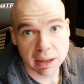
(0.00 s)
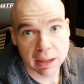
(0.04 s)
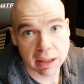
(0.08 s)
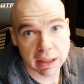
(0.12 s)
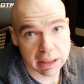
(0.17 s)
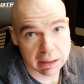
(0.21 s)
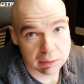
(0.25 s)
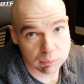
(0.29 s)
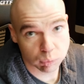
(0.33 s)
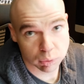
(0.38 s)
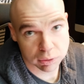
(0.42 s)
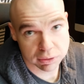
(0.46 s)

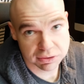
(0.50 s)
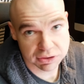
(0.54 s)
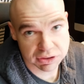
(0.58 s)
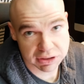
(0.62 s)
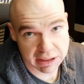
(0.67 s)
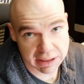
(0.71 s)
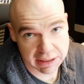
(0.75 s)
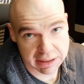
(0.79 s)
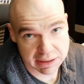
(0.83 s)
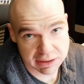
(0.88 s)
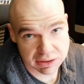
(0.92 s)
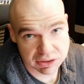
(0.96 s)
in worst
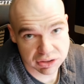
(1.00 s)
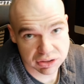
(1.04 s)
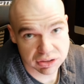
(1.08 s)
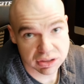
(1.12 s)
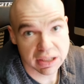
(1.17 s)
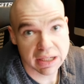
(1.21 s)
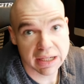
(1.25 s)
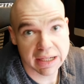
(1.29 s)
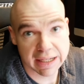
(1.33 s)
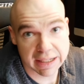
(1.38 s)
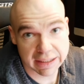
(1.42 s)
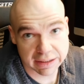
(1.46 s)
case,
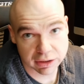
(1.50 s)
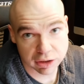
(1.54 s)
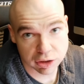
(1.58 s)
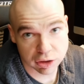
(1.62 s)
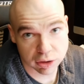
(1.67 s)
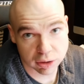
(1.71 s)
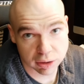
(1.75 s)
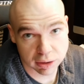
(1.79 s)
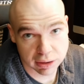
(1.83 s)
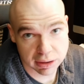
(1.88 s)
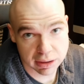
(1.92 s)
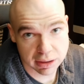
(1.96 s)
it
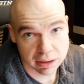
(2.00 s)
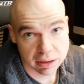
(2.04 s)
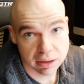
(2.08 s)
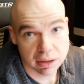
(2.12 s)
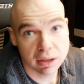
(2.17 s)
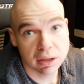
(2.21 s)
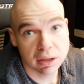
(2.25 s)
could